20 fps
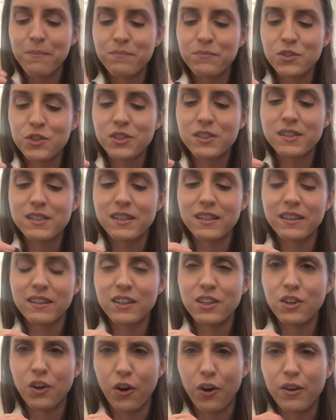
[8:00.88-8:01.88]
just
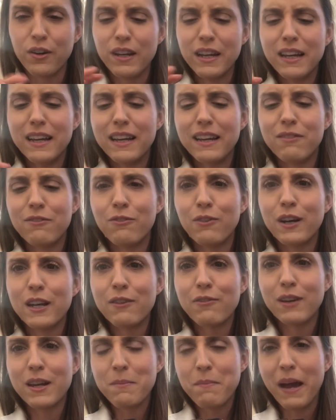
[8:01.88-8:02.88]
to
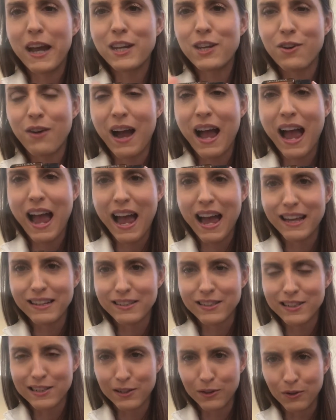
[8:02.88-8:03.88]
really make your
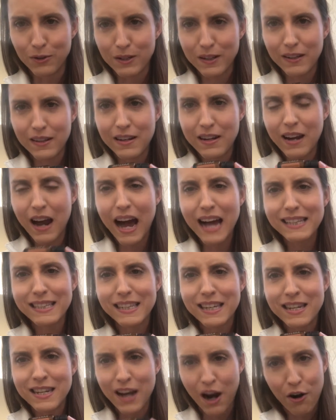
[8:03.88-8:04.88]
hands look nice
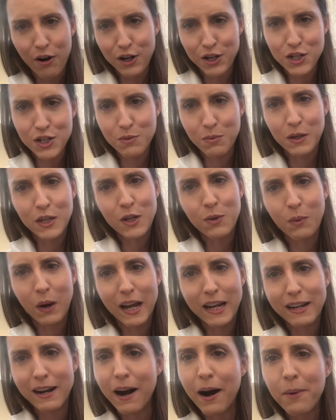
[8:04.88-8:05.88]
and nourished when you
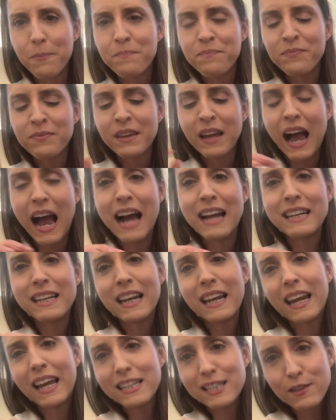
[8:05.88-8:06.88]
wake up. And
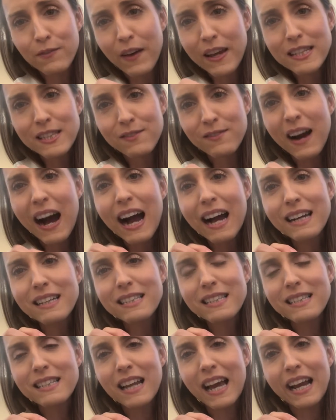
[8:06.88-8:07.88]
let's face
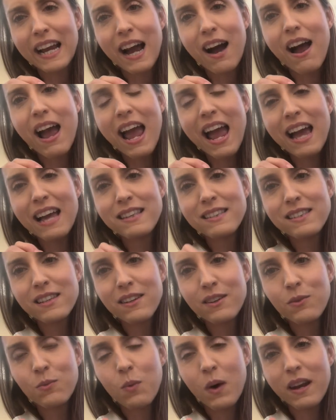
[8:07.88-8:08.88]
facts, like our hands
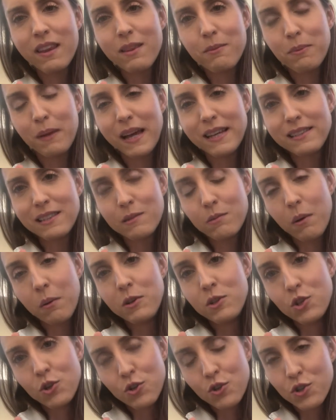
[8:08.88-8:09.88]
are one of the places where we
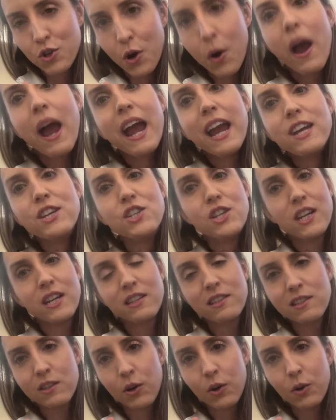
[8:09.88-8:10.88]
do show
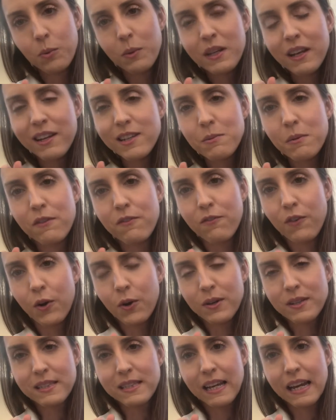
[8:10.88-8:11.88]
aging, so we need to be
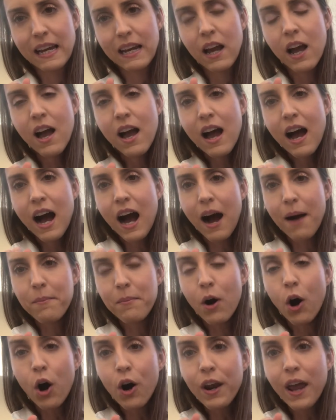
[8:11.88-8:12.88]
focusing
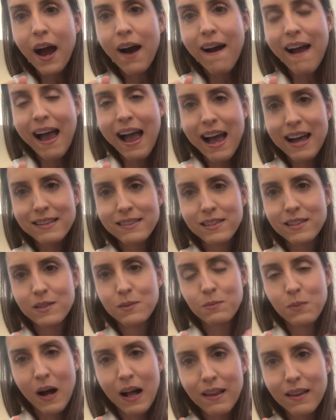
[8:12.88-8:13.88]
on our hands as
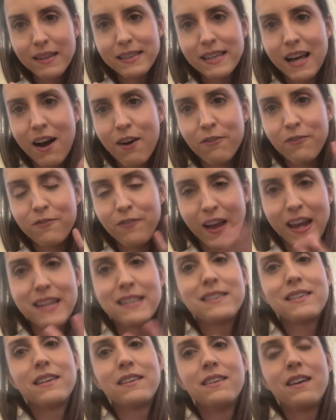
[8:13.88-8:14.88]
well as our
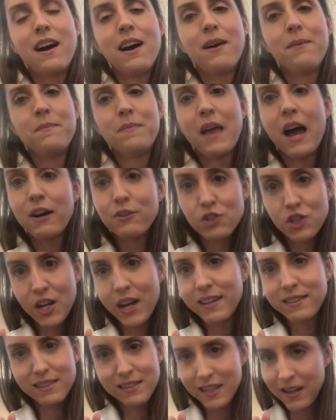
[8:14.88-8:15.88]
face and our
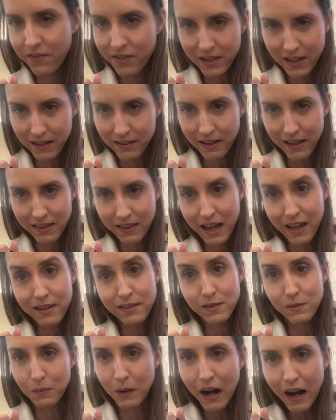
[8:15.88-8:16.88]
chest and everything like that
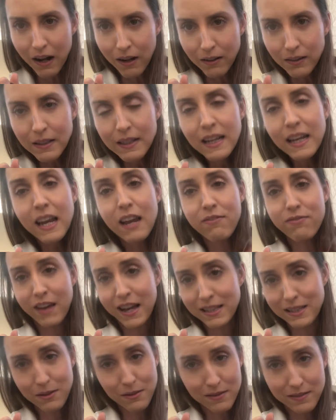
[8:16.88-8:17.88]
as well, if
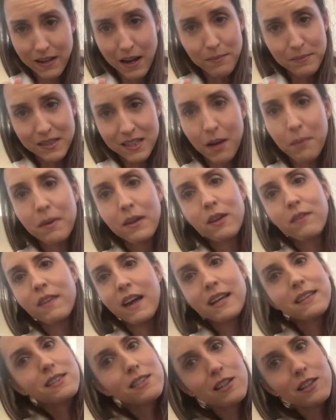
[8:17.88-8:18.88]
that's something
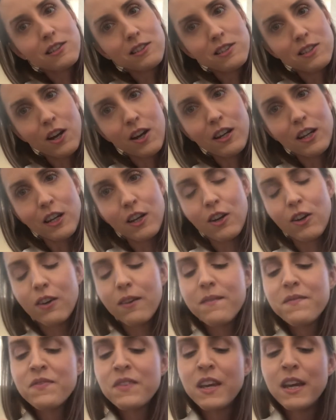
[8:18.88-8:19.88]
that's concerning you.
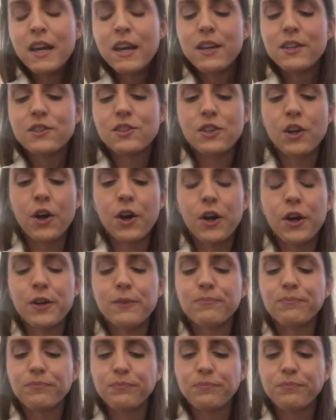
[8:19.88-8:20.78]
So